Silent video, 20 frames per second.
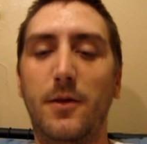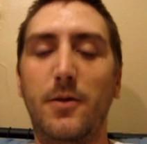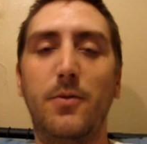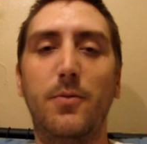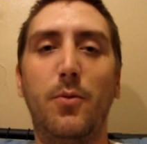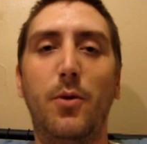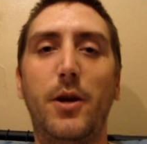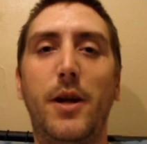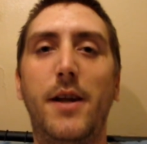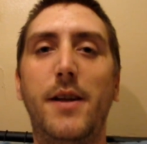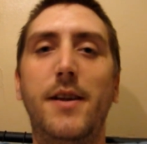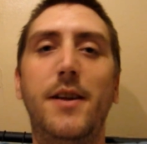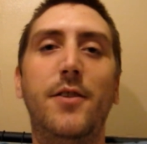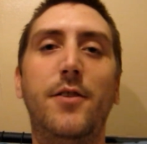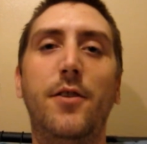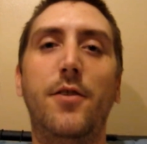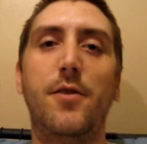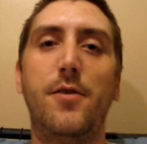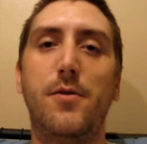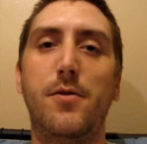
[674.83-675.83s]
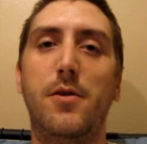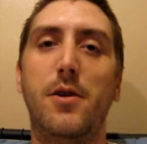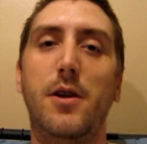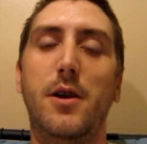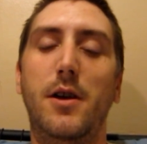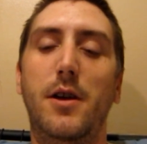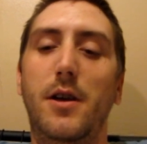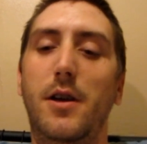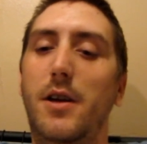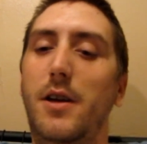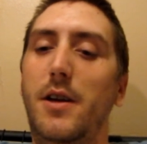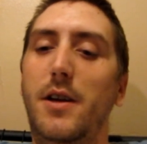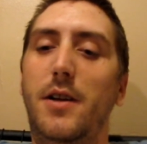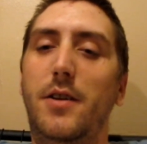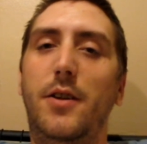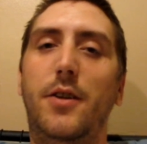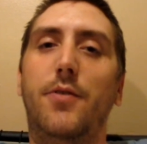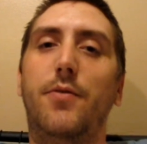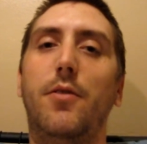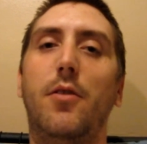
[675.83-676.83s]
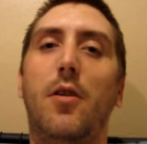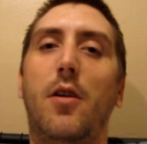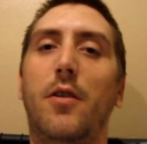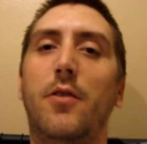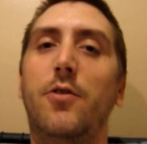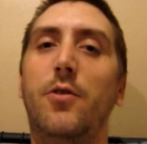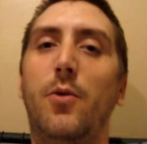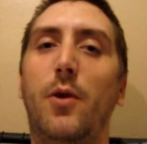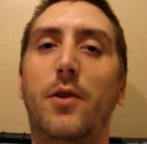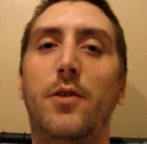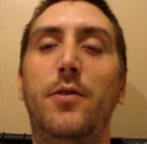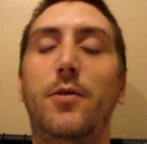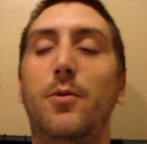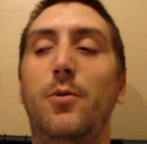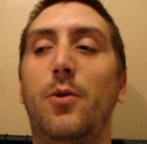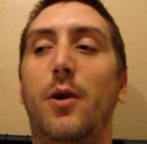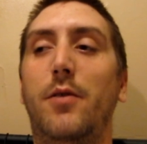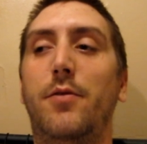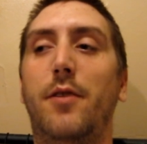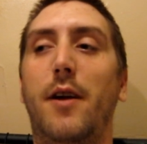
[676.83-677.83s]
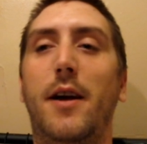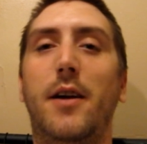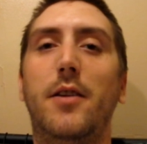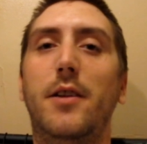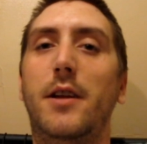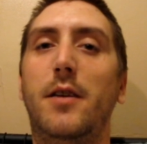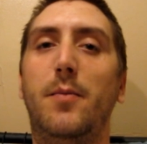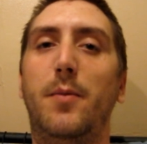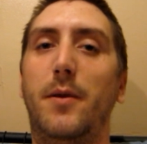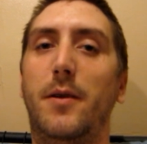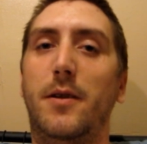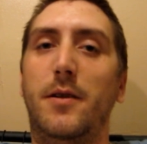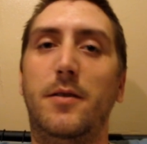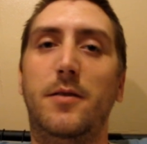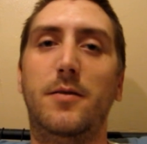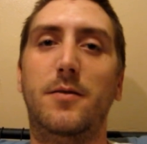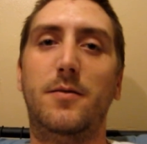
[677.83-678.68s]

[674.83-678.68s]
what I need to do. And these vlogs, quite frankly, have been